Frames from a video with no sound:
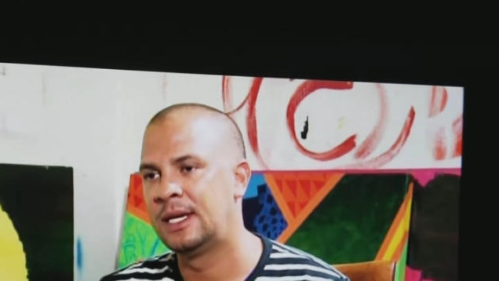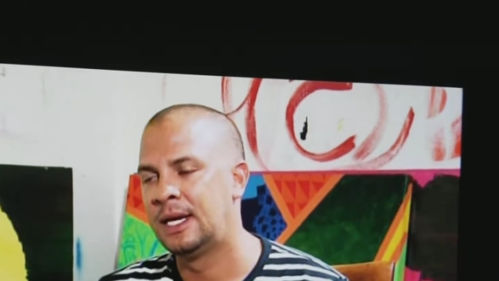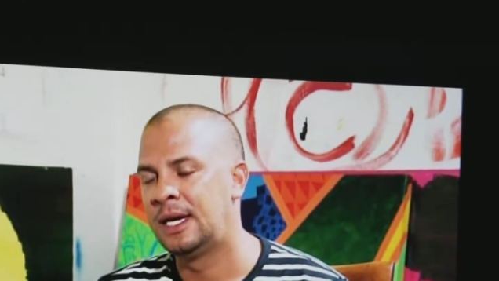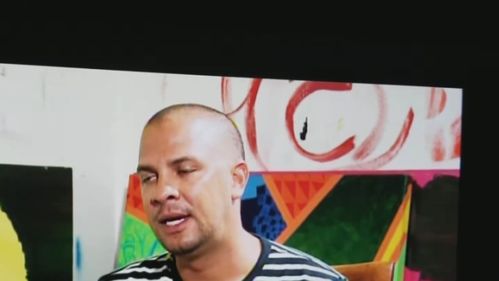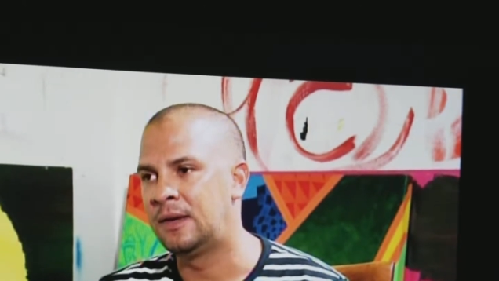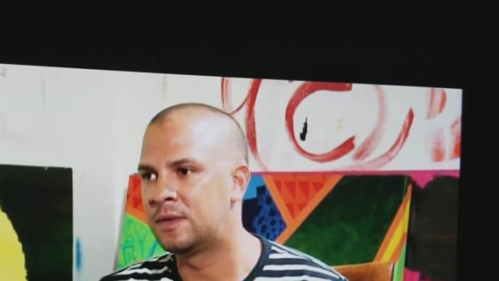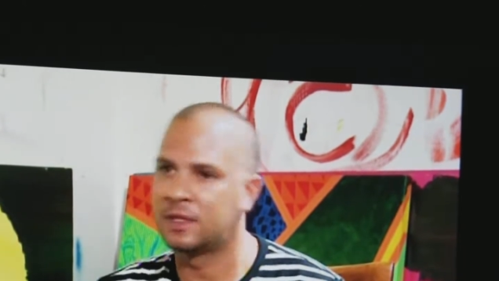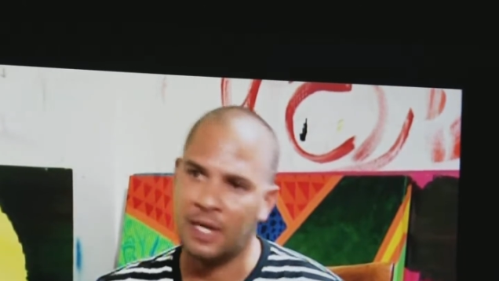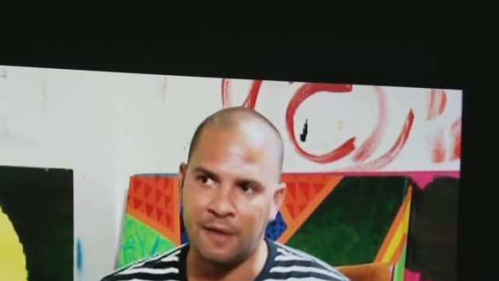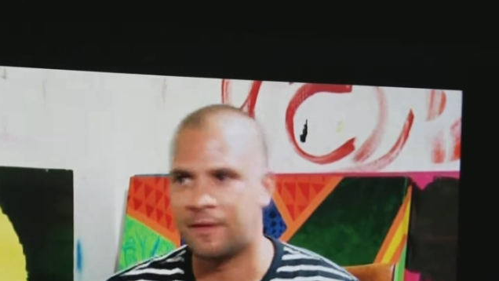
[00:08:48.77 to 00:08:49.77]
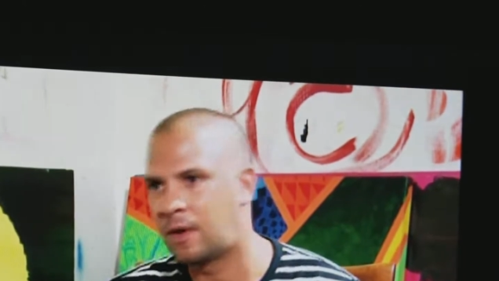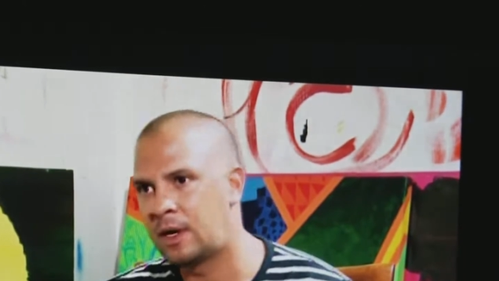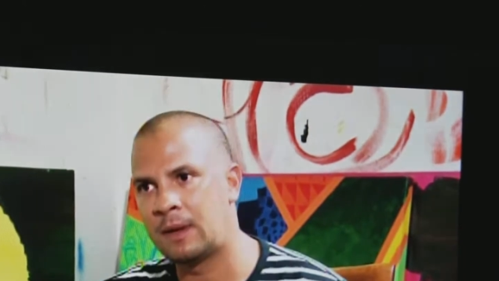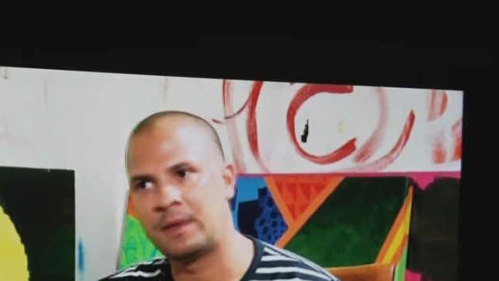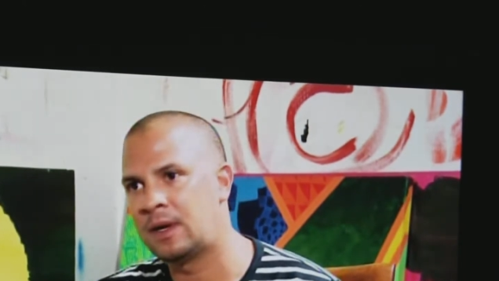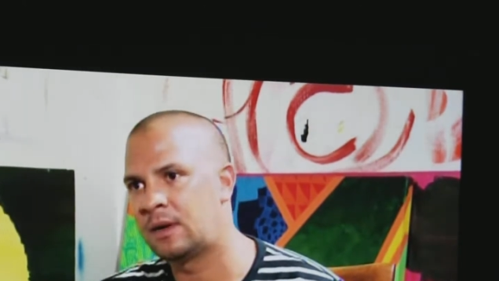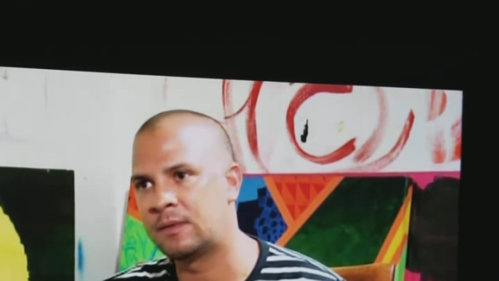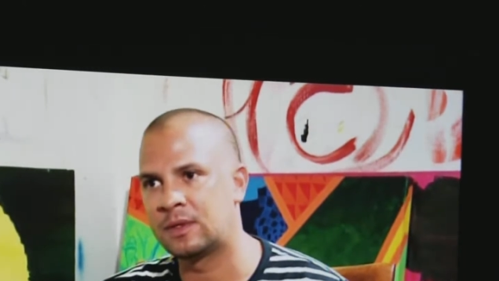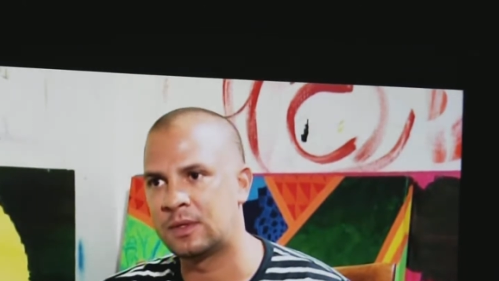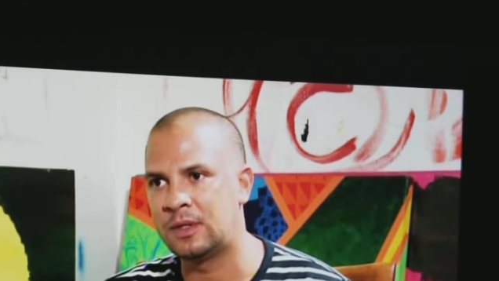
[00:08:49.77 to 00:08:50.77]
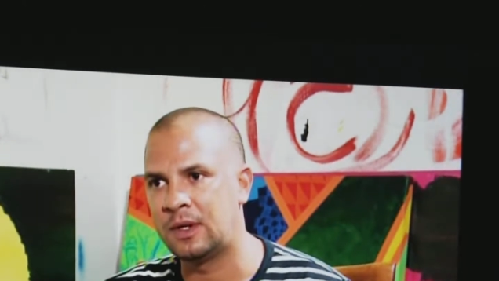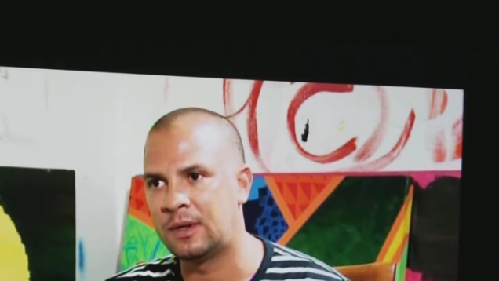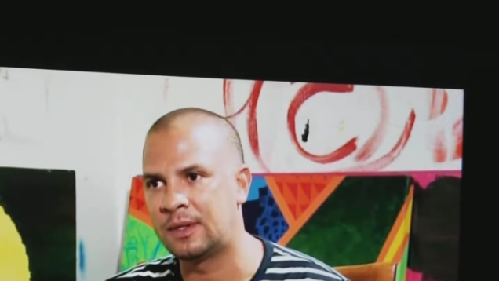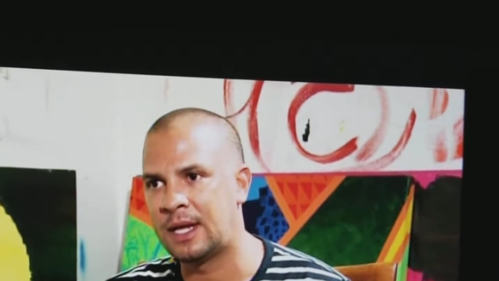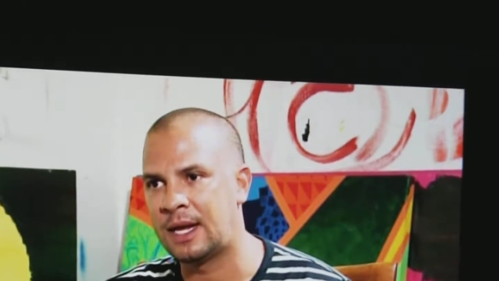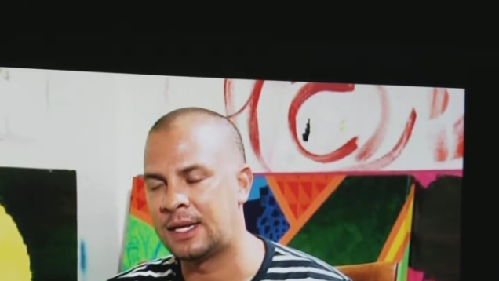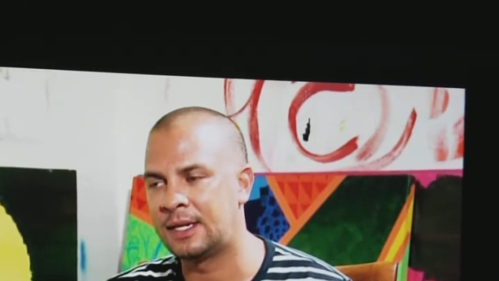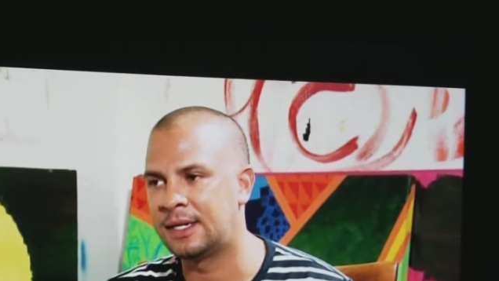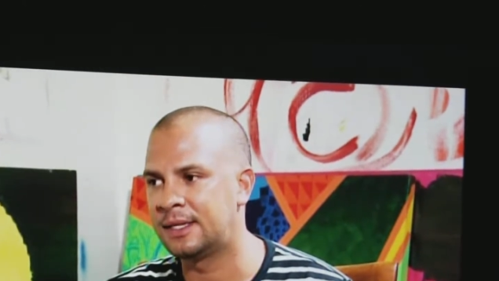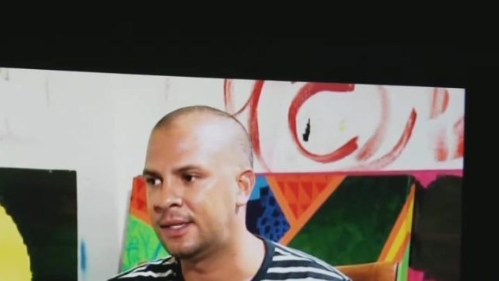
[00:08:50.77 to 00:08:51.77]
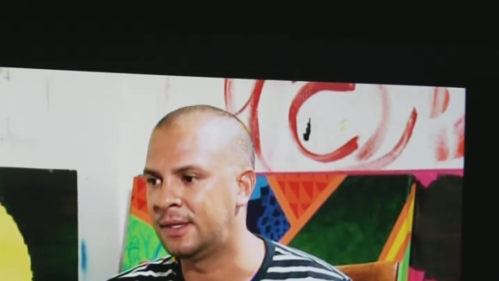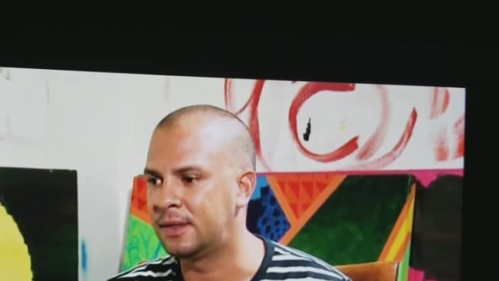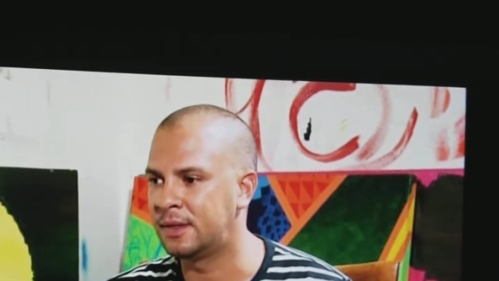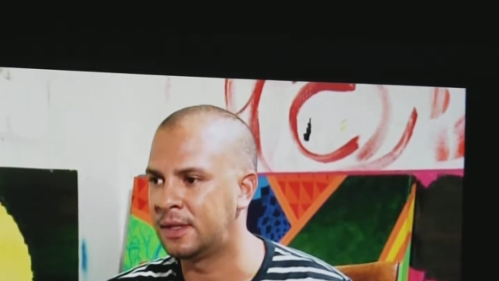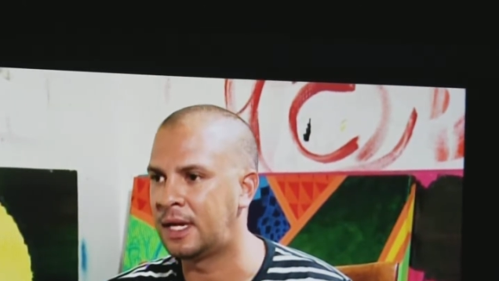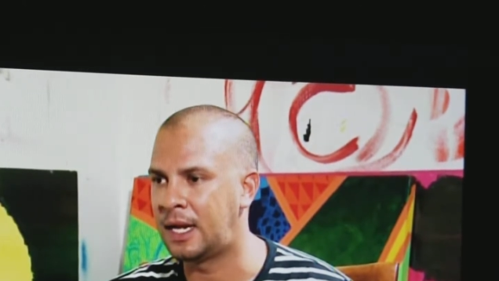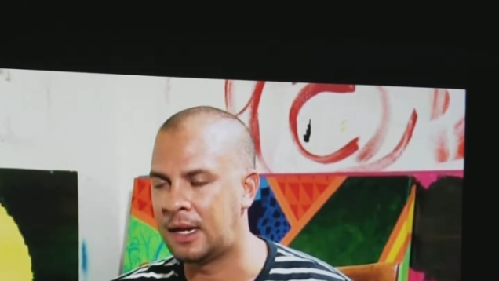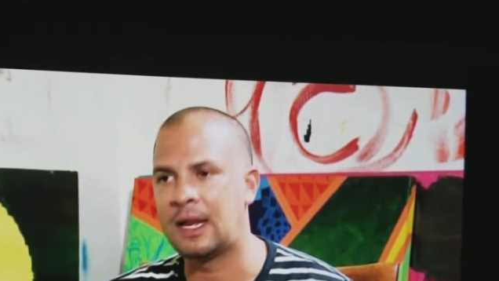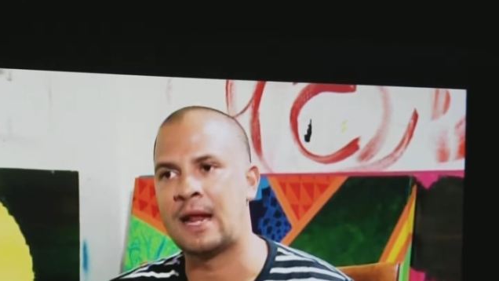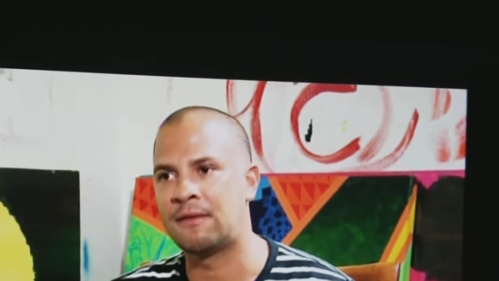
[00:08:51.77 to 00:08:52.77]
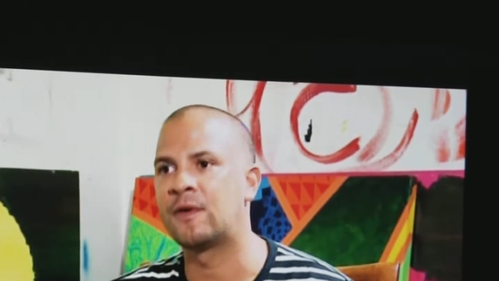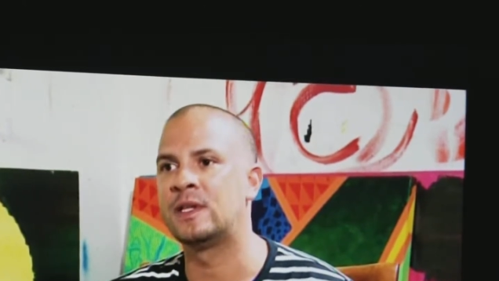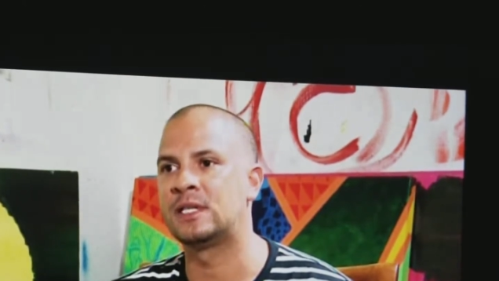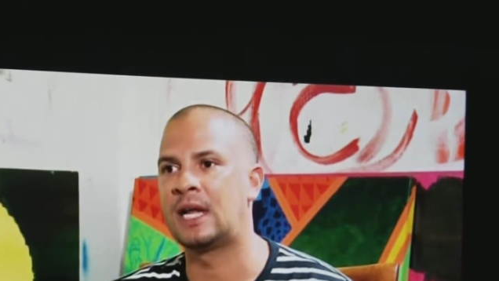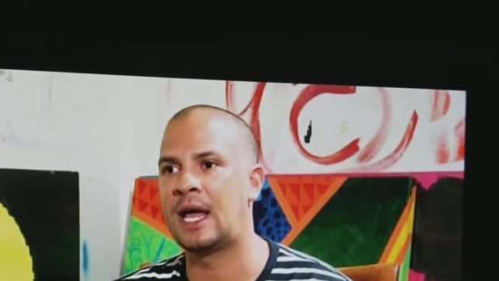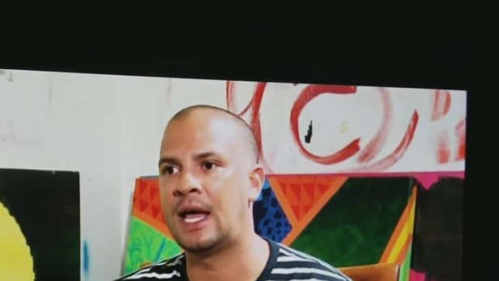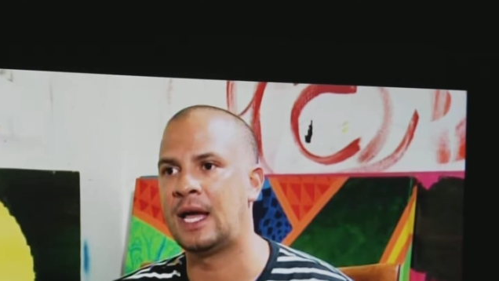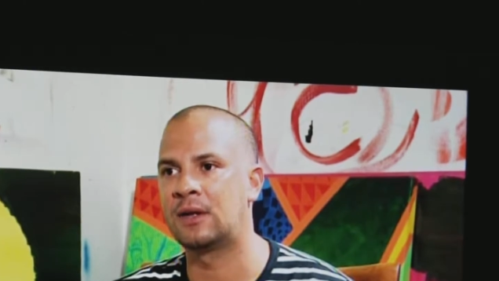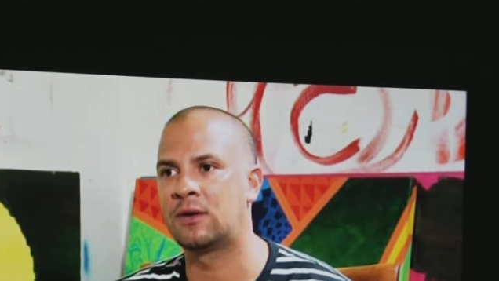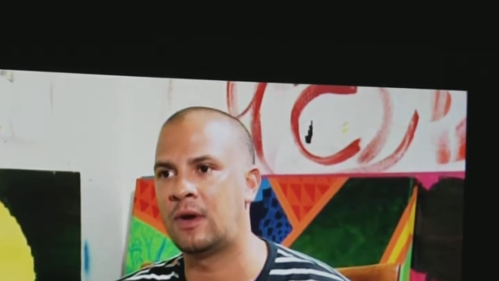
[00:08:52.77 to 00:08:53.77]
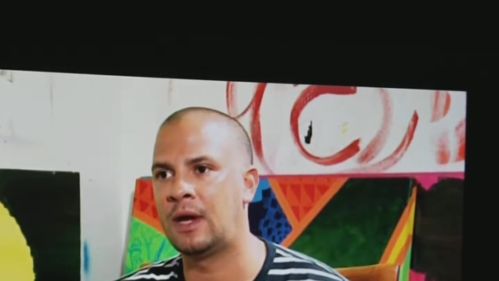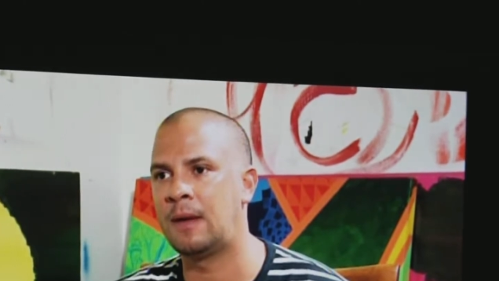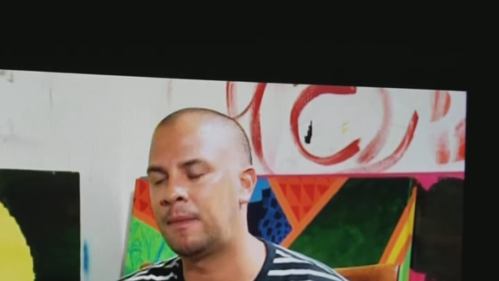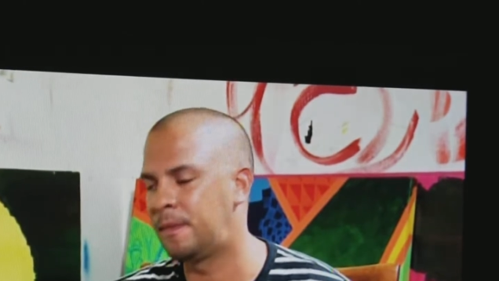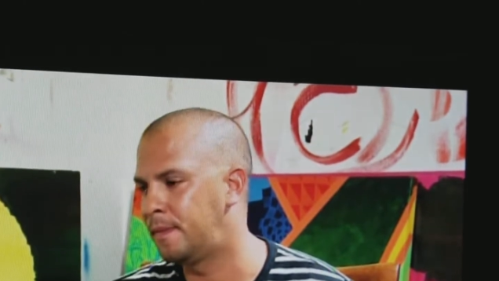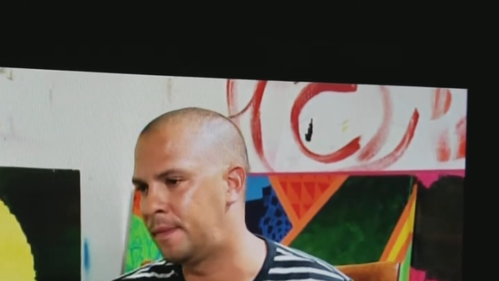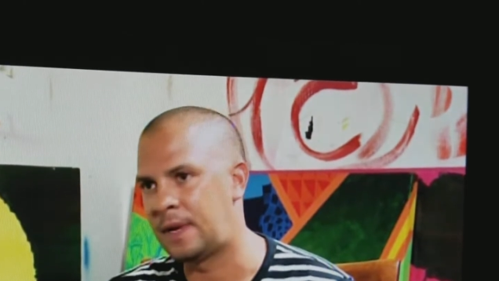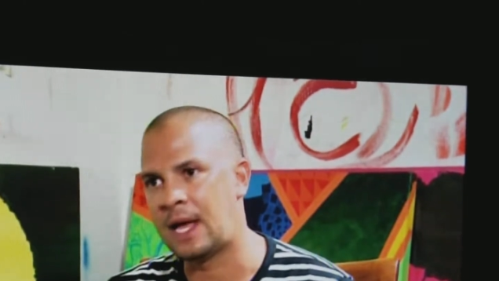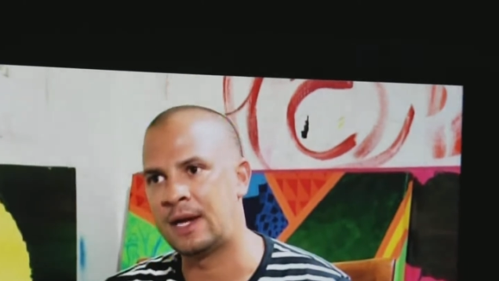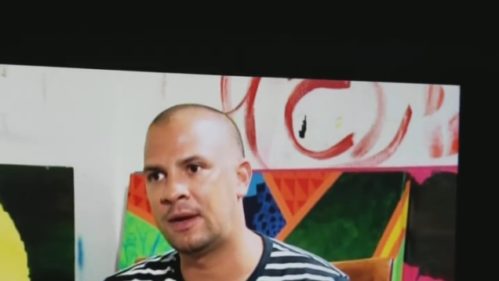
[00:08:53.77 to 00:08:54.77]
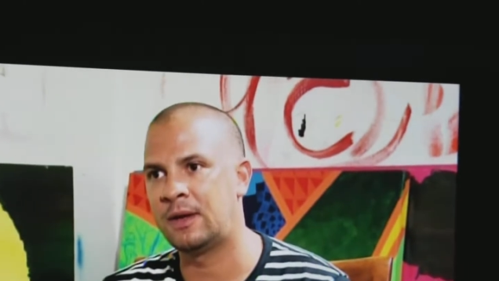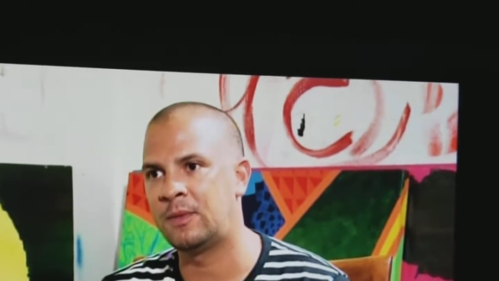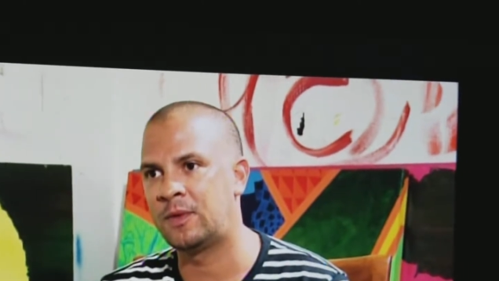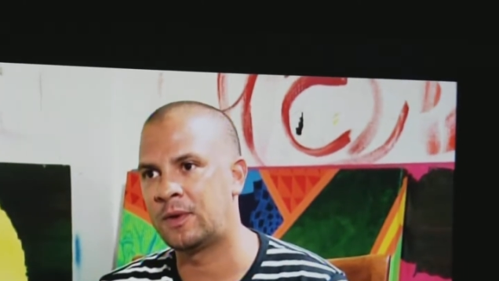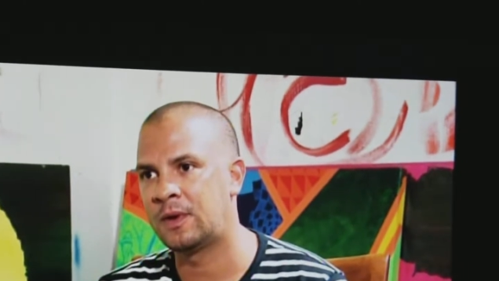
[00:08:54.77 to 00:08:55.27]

it was tough growing up there, and a lot of friends that I had growing up, not here anymore.